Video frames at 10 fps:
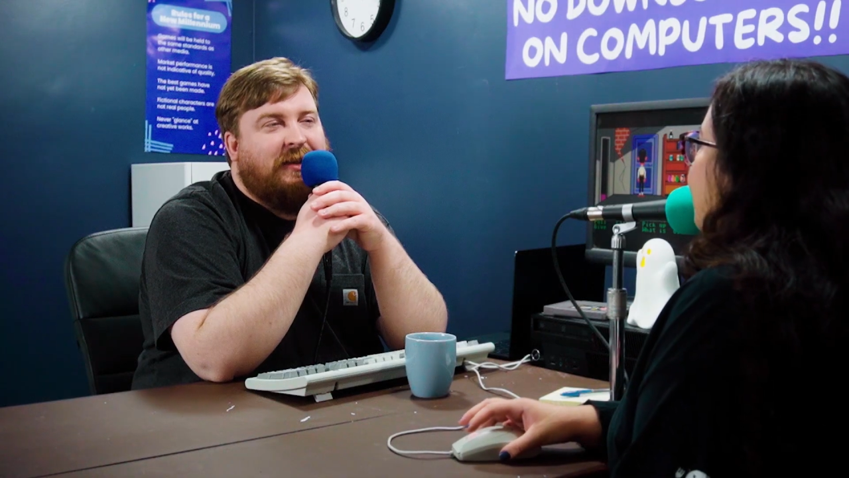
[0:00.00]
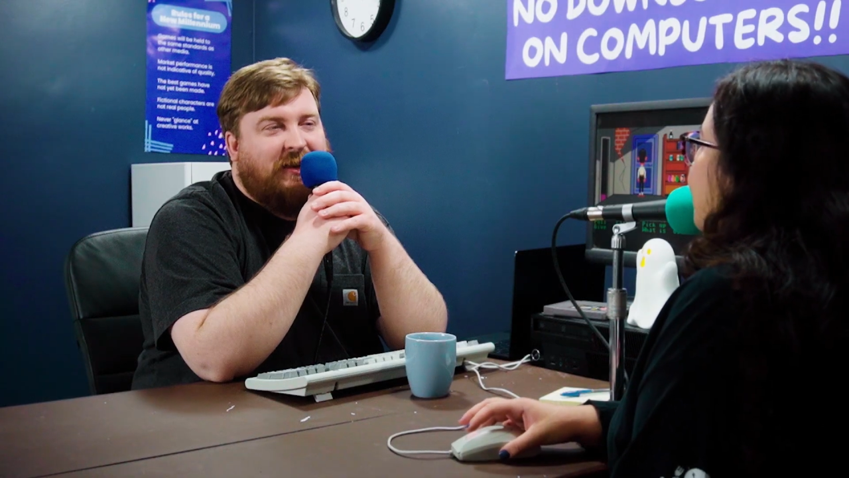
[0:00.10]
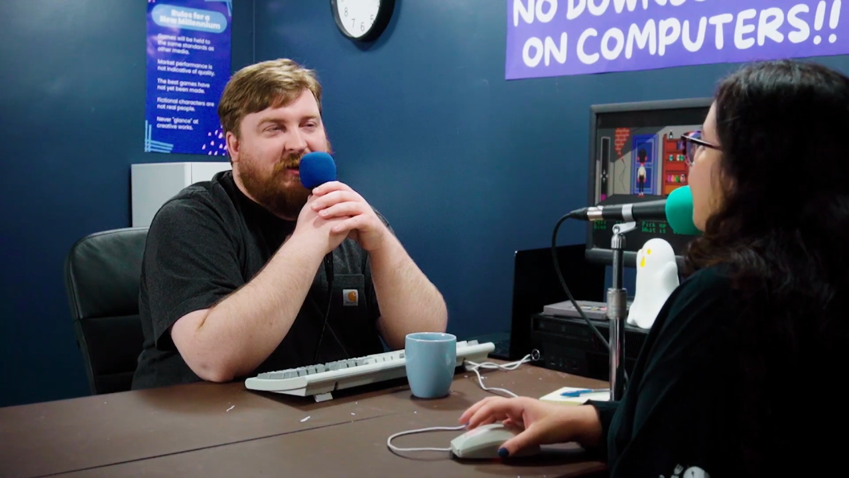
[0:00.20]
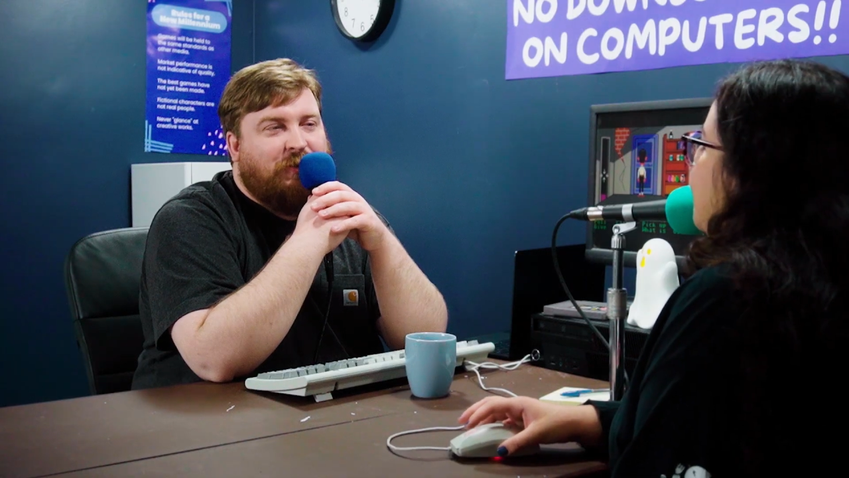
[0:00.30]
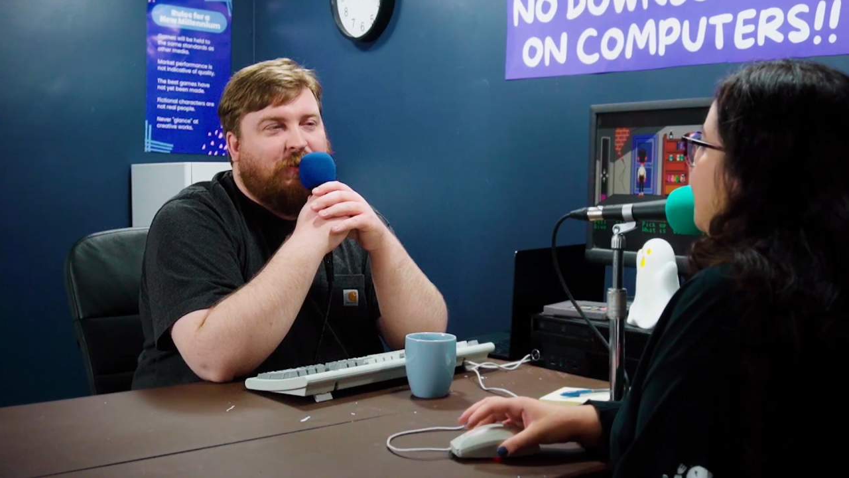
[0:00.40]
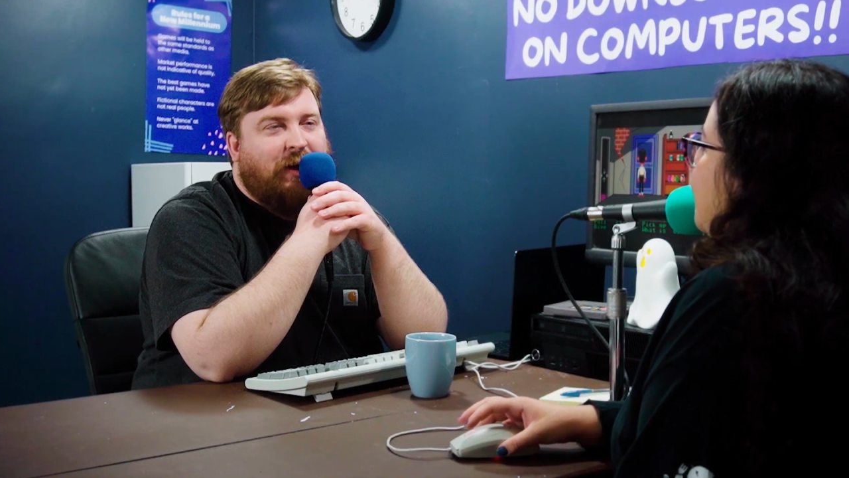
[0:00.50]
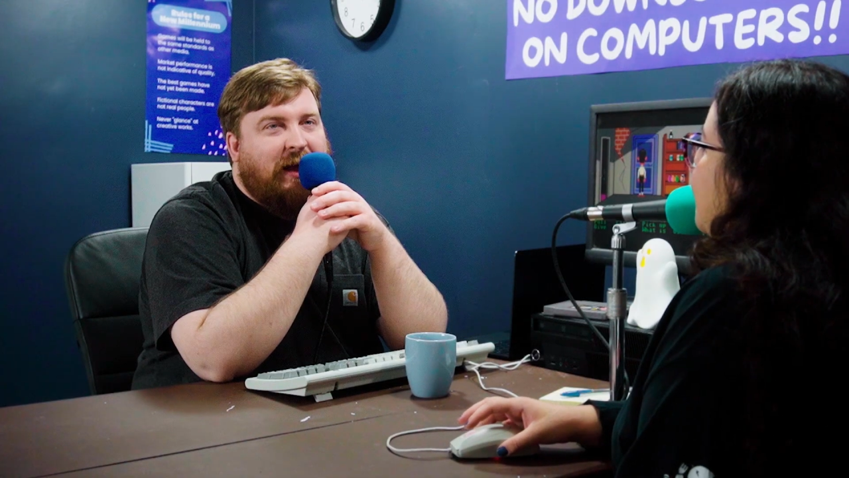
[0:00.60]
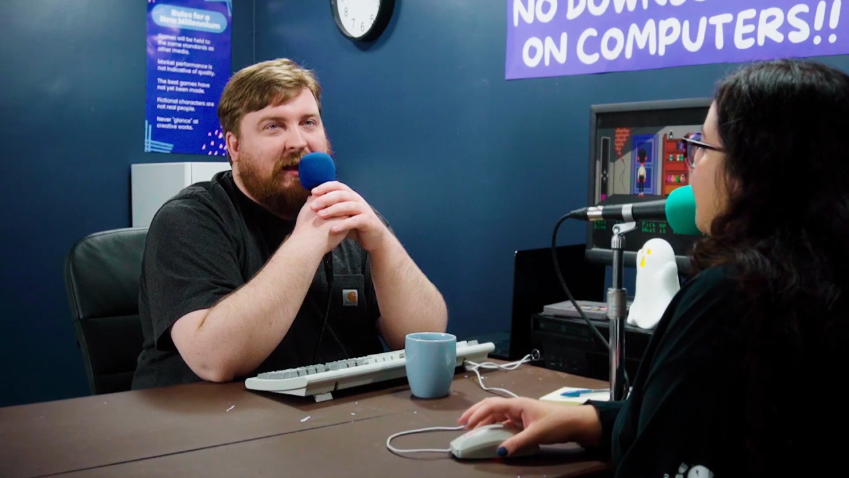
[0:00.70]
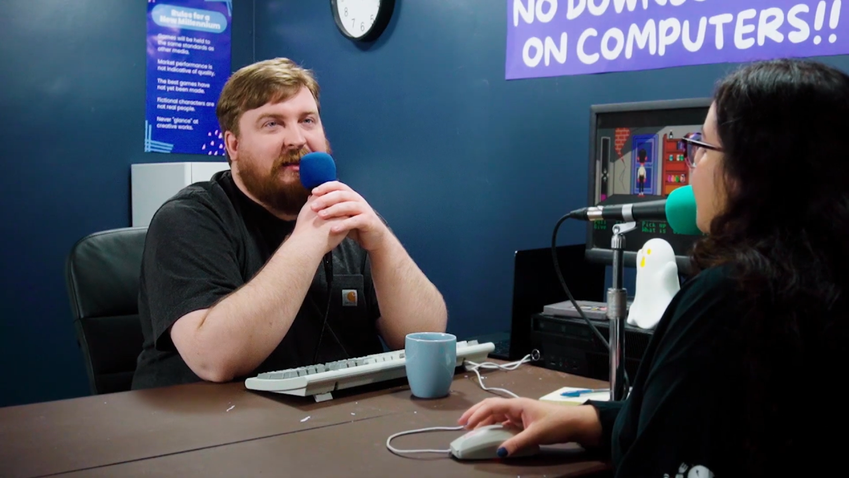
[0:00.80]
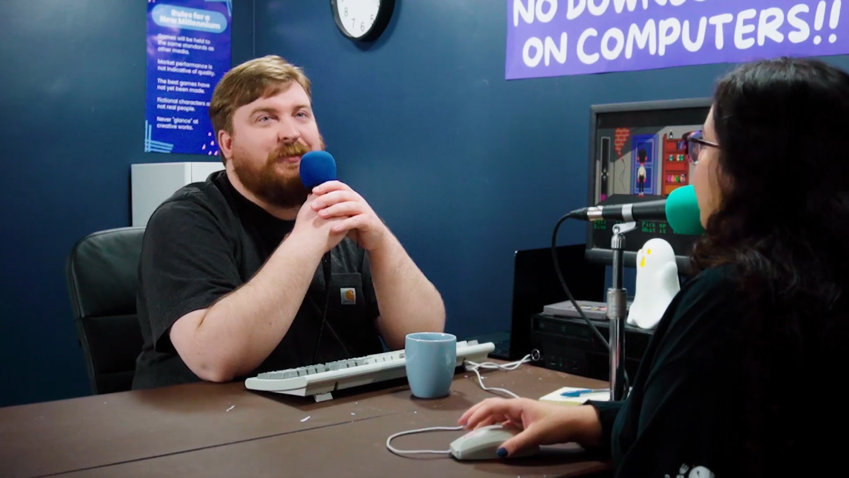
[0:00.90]
I think you're
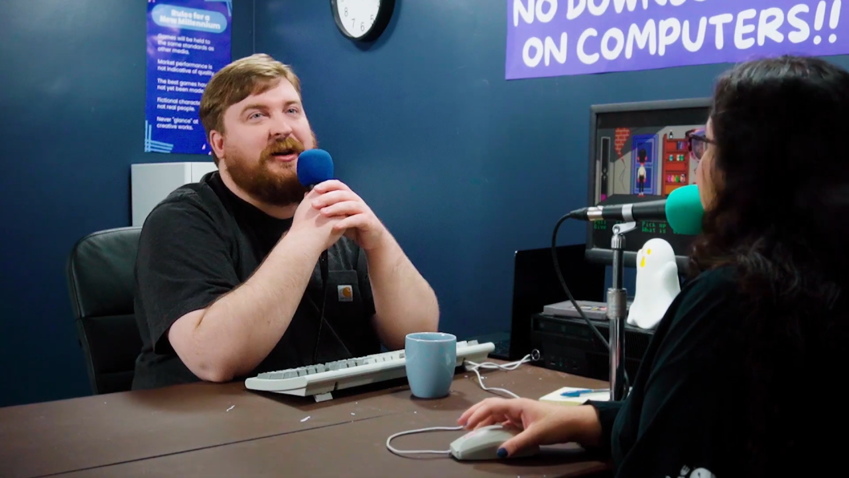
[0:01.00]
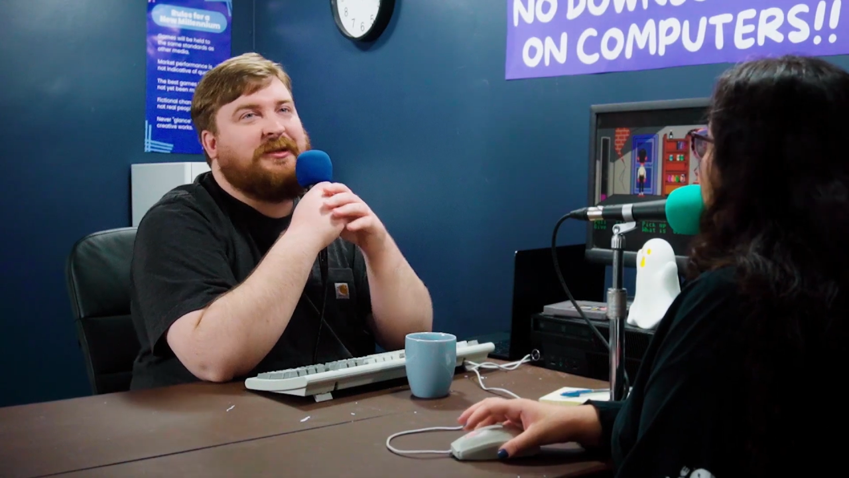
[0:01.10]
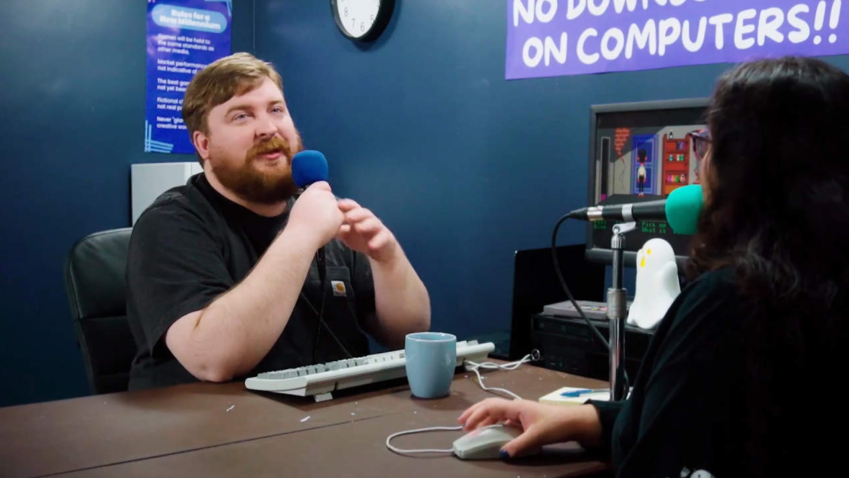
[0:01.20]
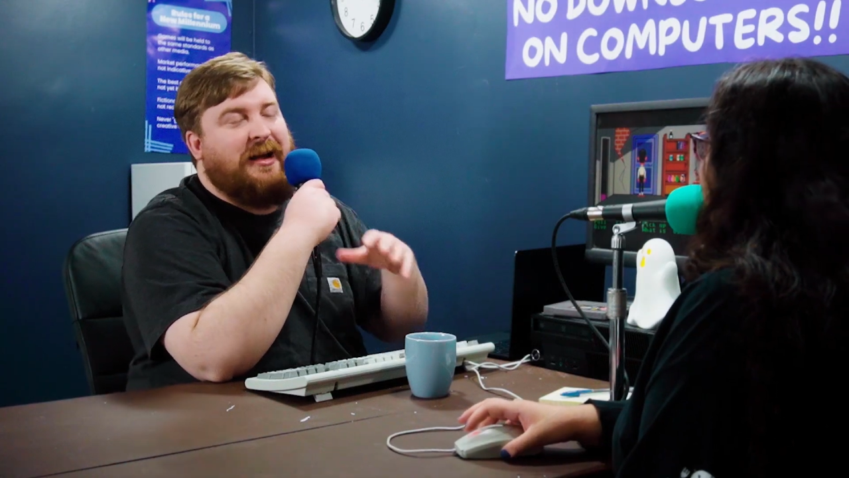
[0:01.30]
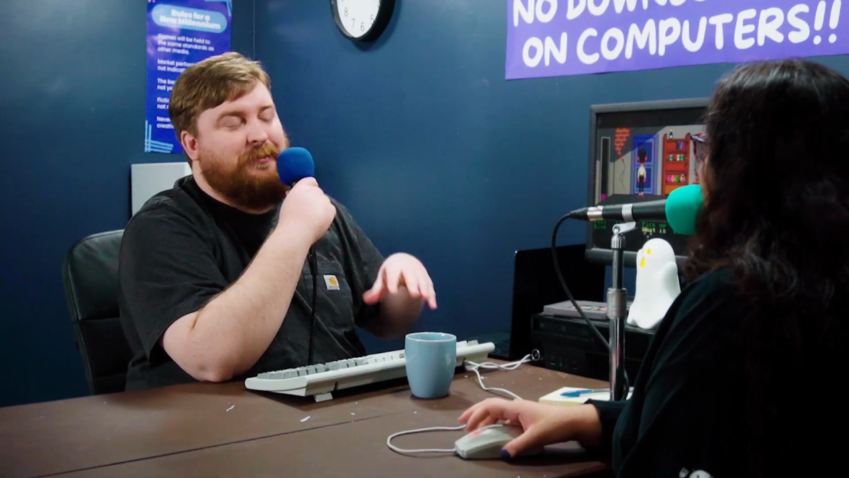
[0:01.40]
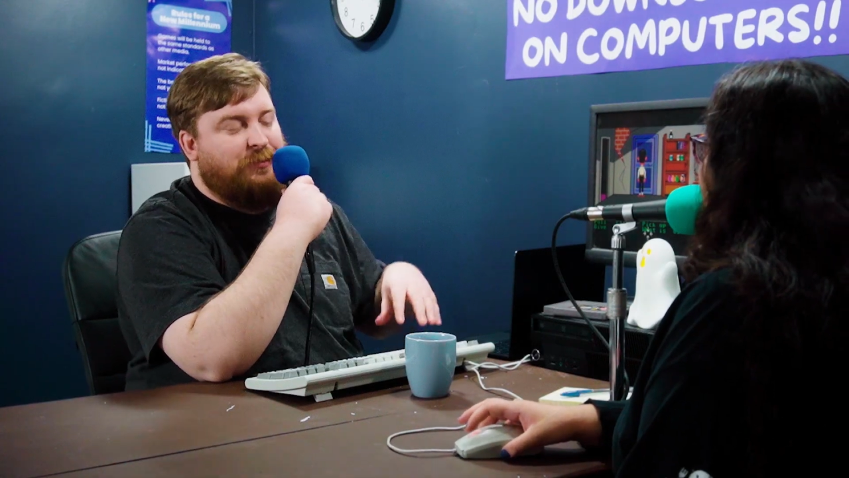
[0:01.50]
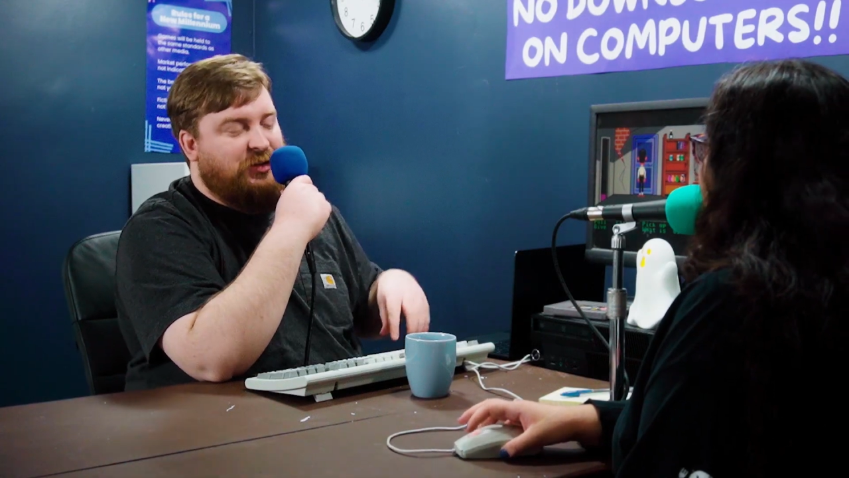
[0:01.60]
right. It's possible I'm